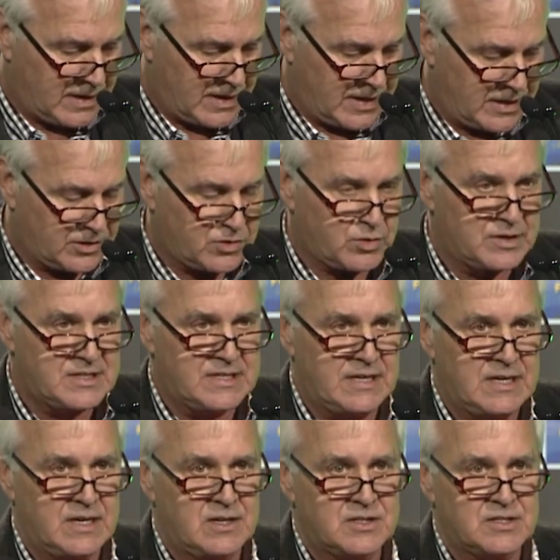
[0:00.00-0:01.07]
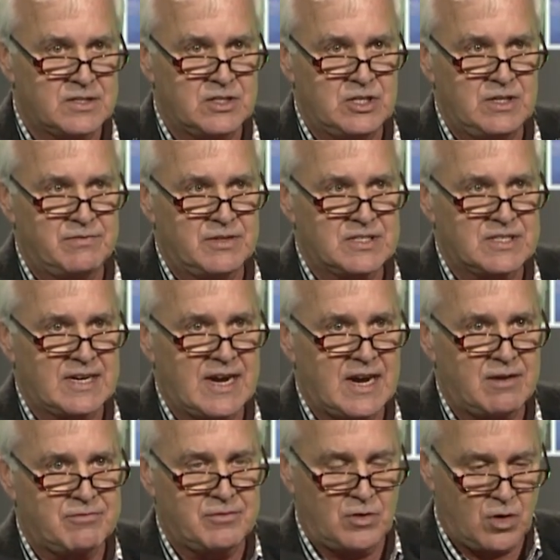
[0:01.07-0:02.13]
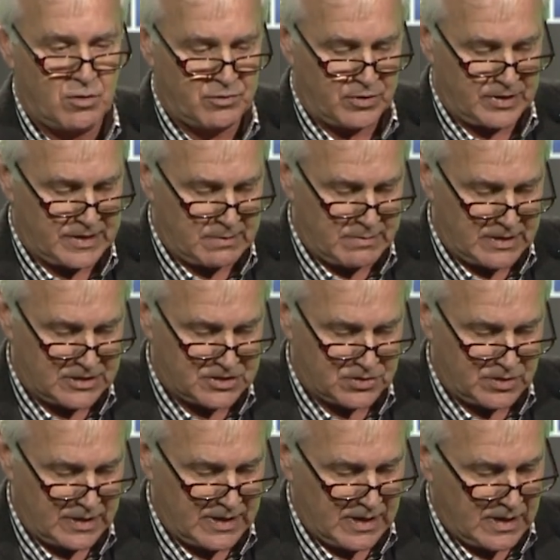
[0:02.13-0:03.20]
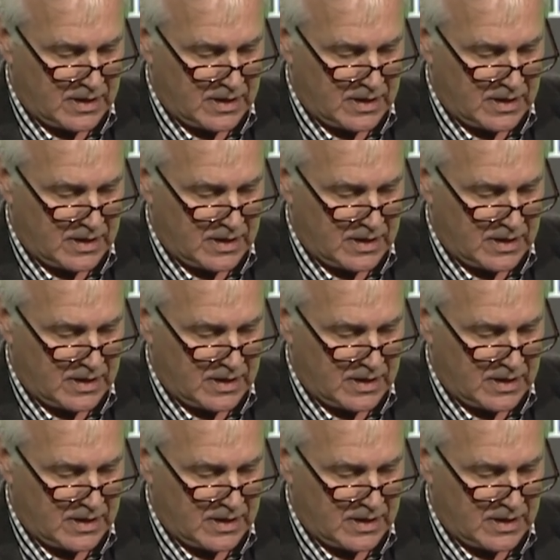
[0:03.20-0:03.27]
and Christine Innes, the Chief of Staff over at the Ministry,